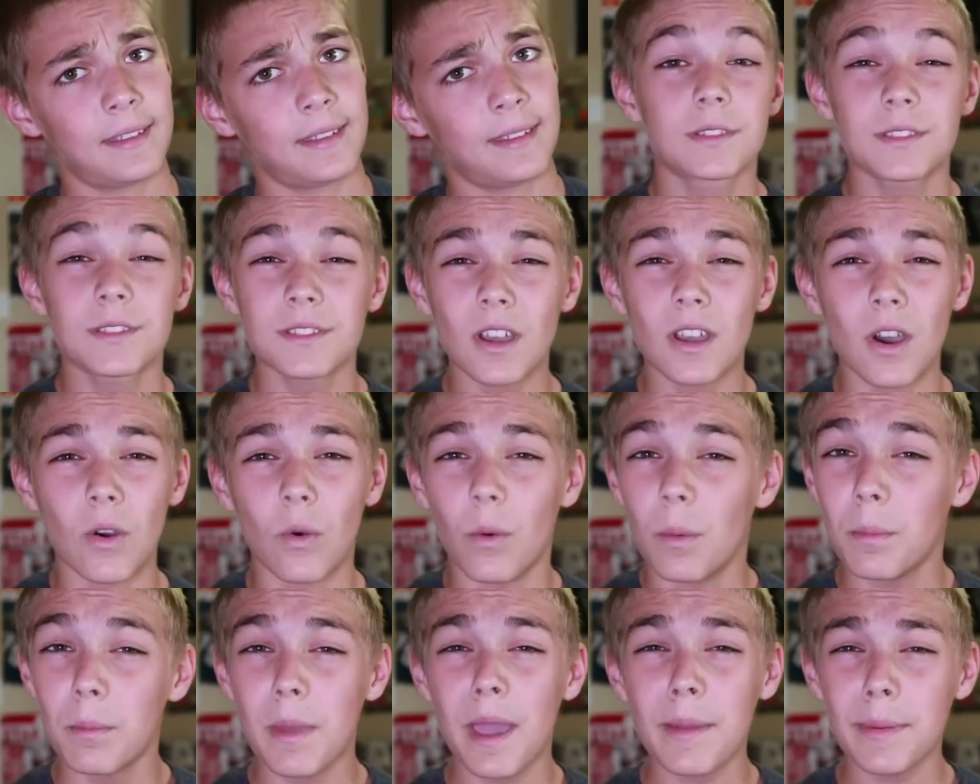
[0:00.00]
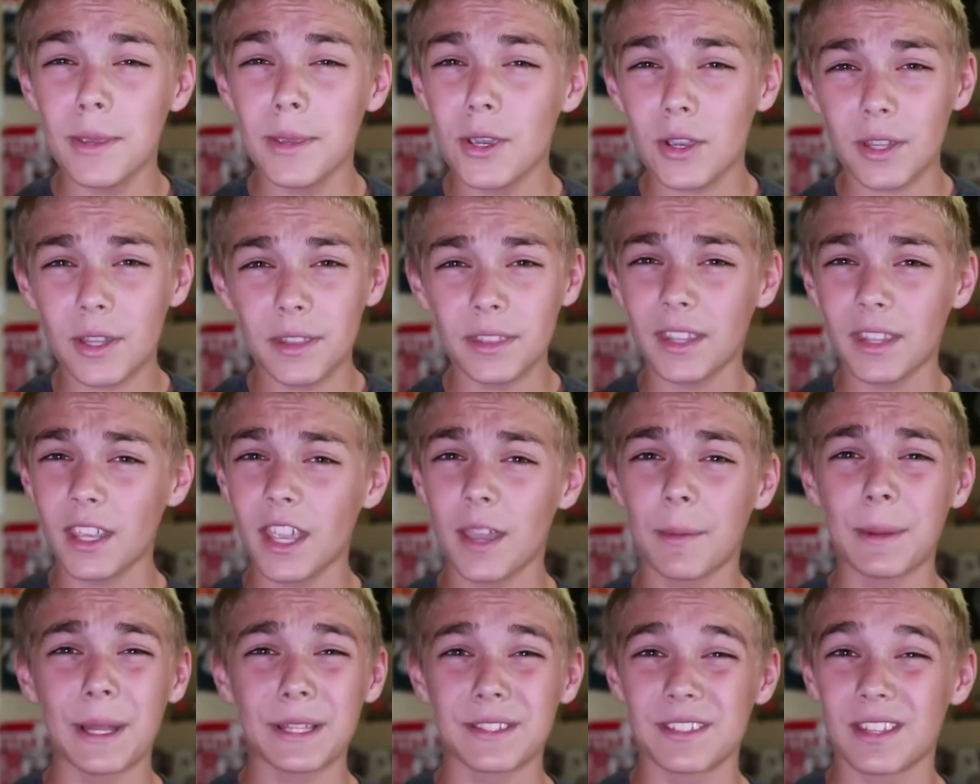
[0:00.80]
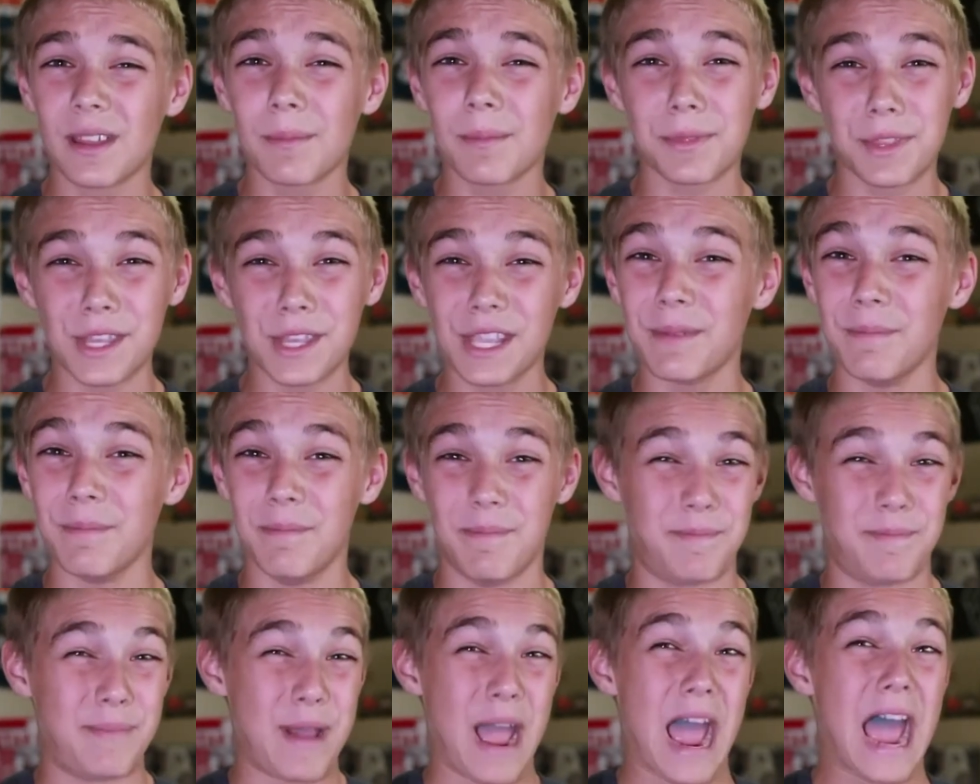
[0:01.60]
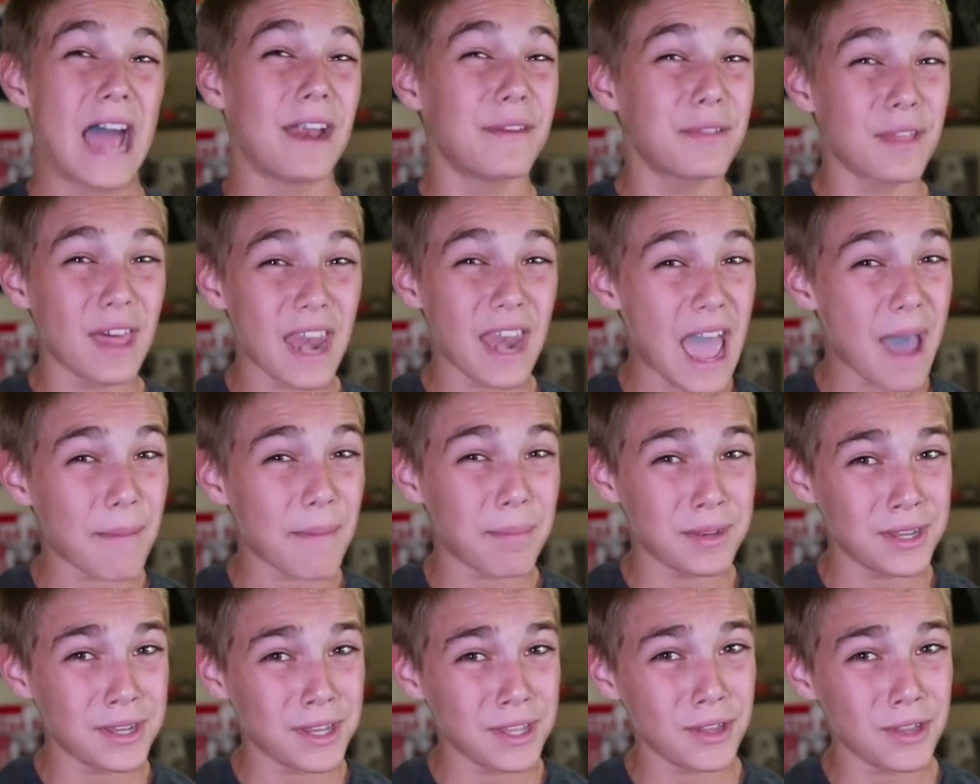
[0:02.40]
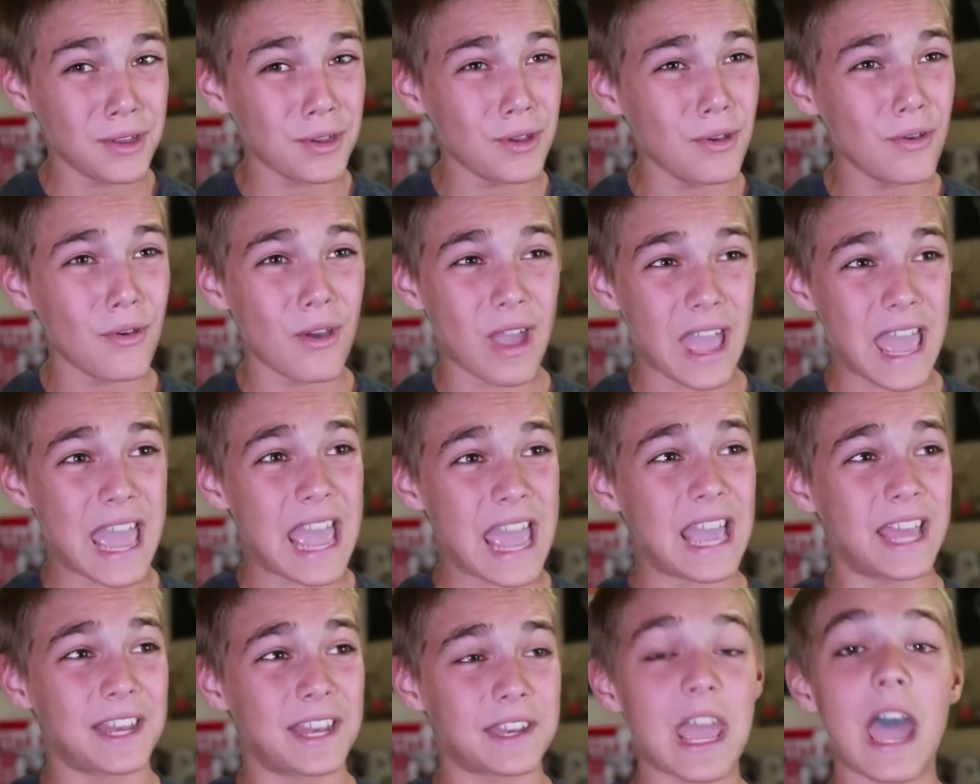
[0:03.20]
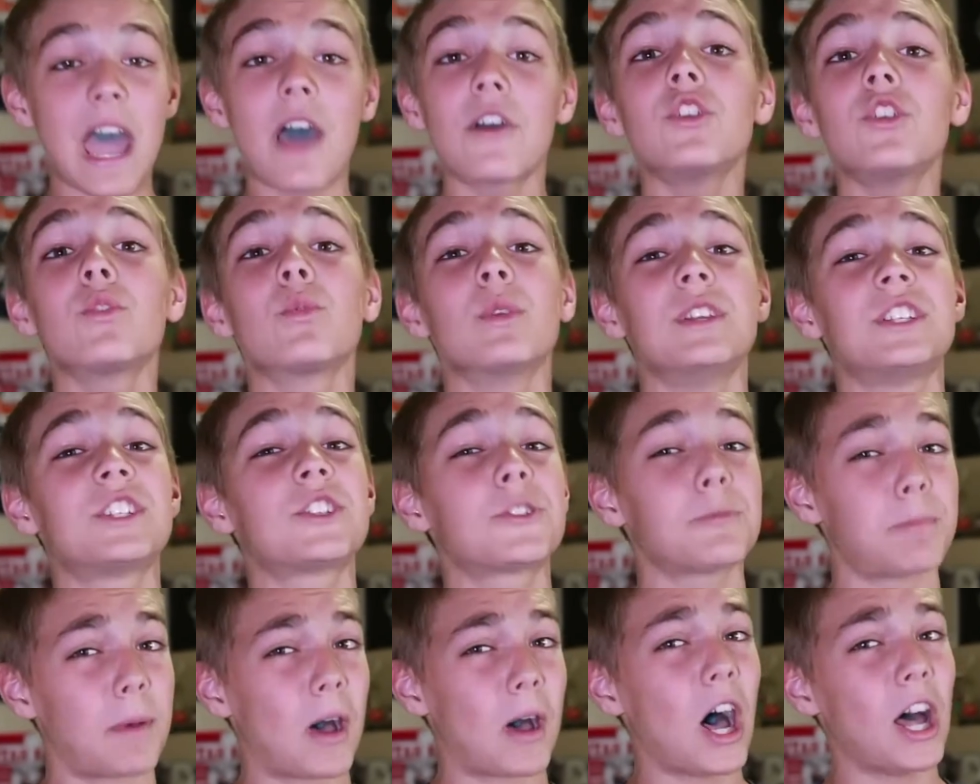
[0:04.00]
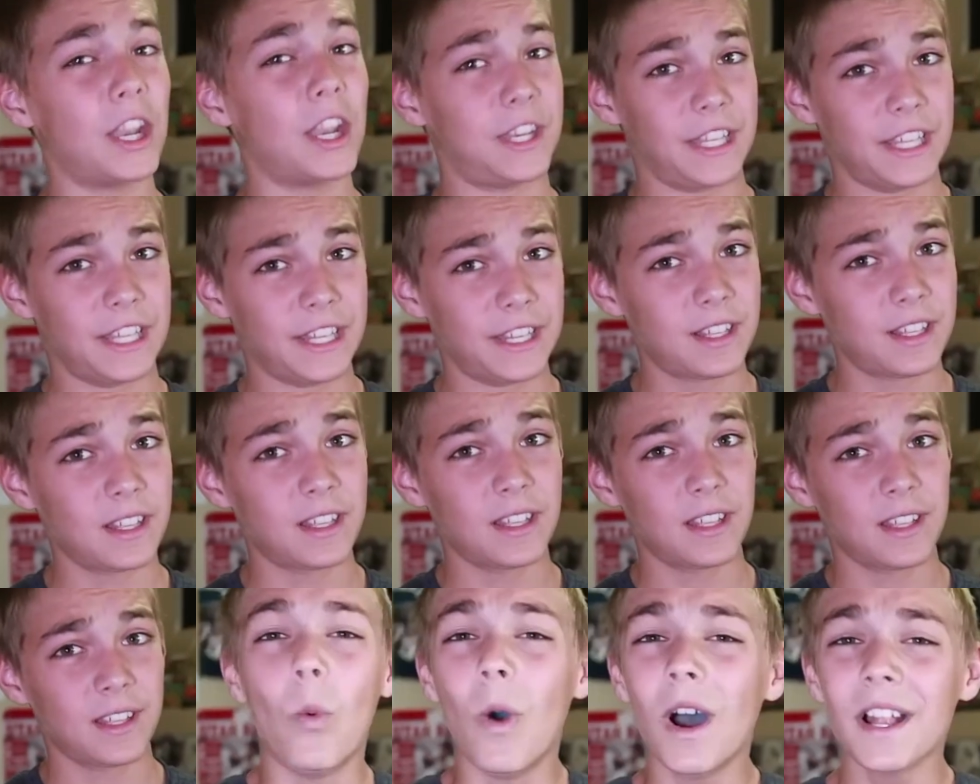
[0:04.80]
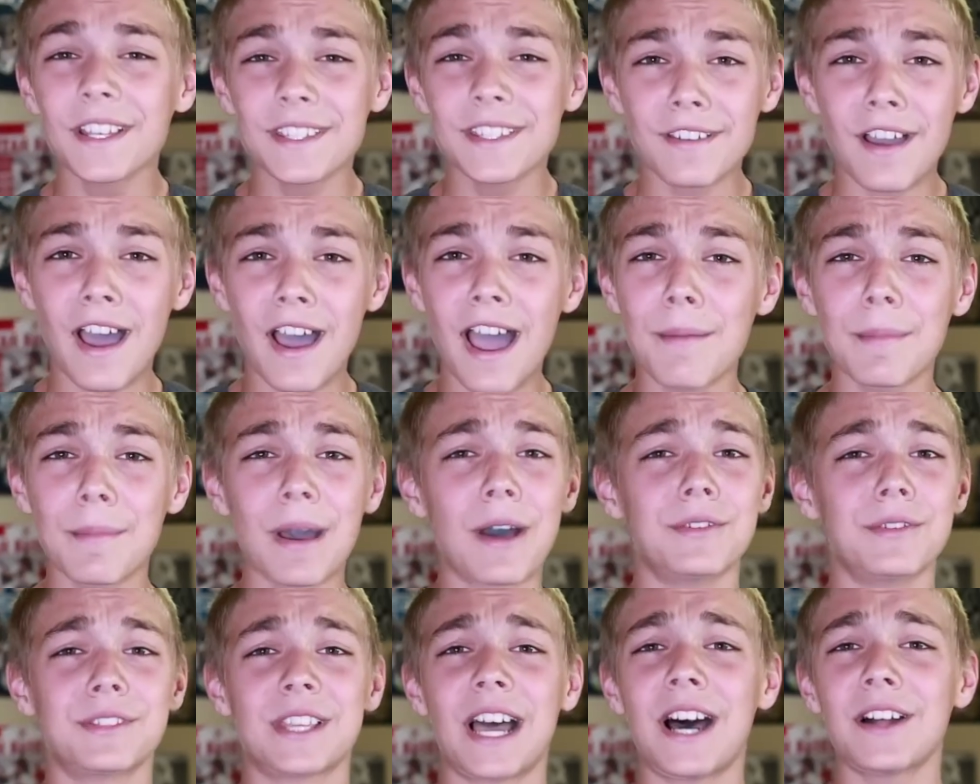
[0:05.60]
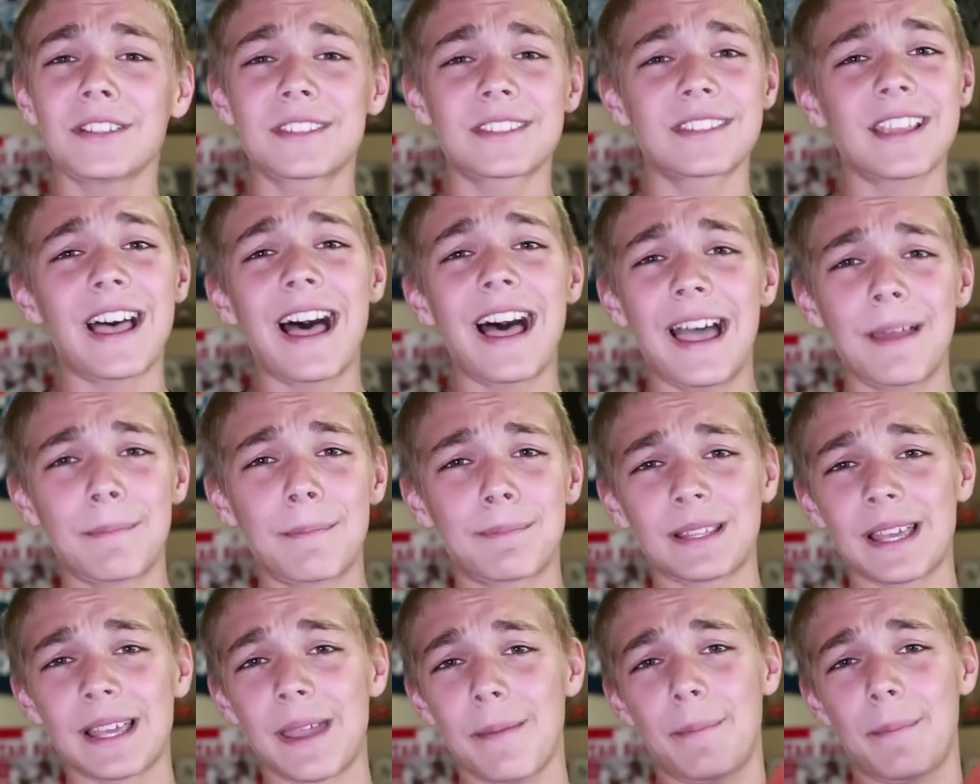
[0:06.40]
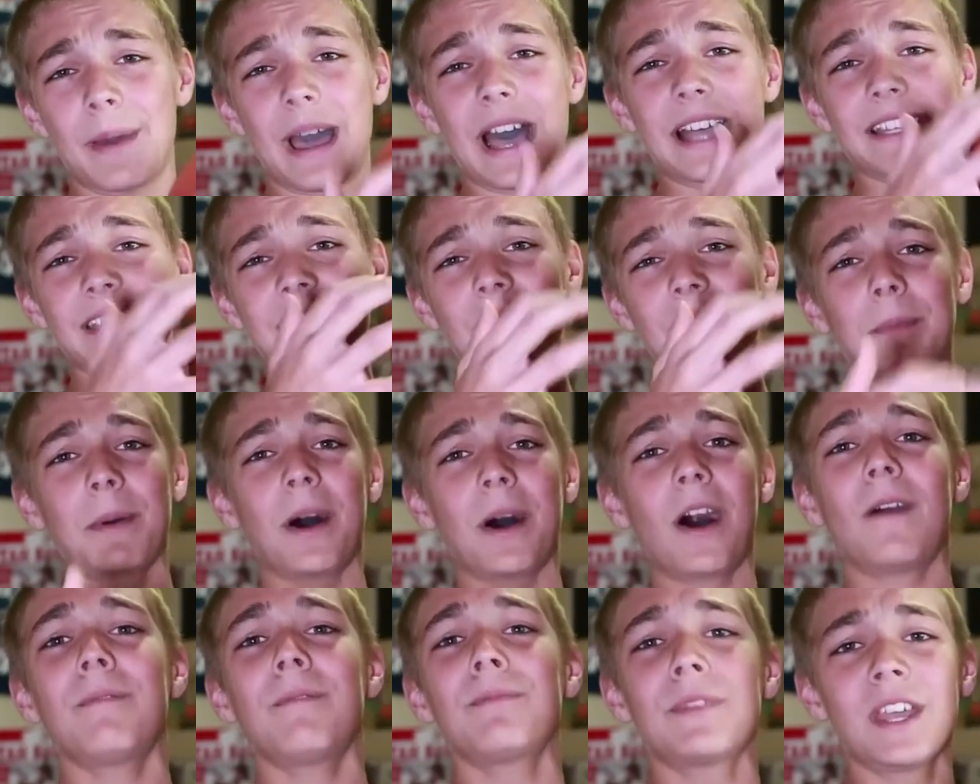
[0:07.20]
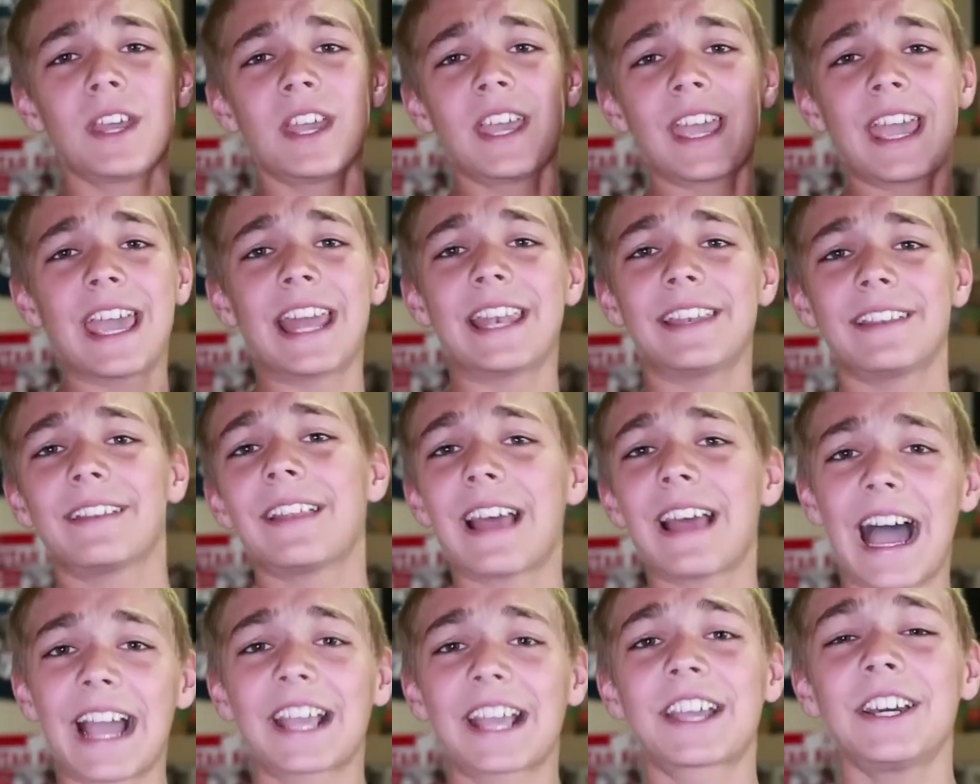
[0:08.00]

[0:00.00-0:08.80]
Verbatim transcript: So, maybe you can think about something bad that happened to you and how you responded. One time I was outside playing basketball and I